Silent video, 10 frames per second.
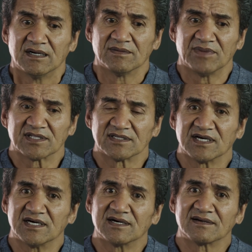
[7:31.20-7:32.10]

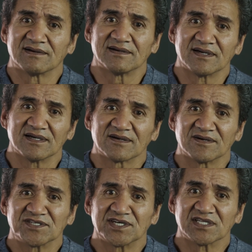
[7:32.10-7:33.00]
But
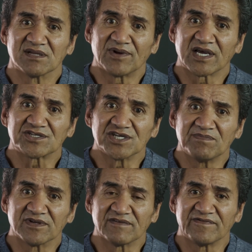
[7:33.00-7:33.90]
considered the black sheep
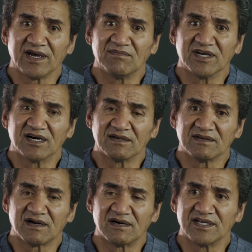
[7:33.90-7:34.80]
of the family,
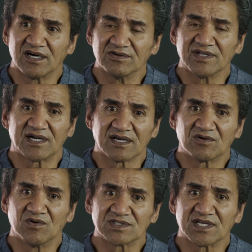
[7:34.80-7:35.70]
I know that I
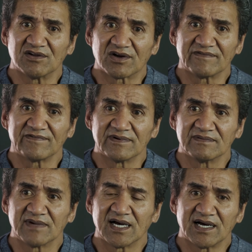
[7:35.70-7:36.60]
caused a lot of
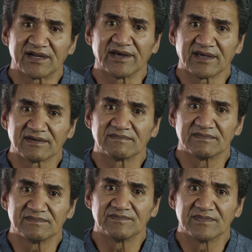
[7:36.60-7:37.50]
heartache
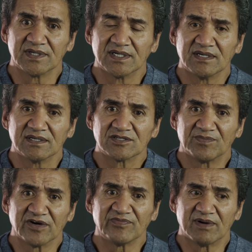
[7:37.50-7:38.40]
to
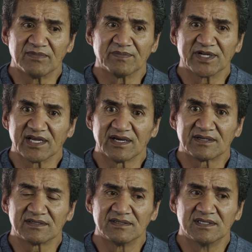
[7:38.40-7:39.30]
both my mum and dad.
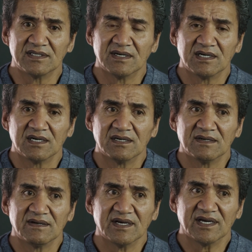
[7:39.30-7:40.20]

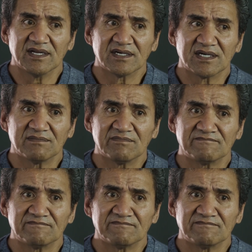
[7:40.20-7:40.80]
And I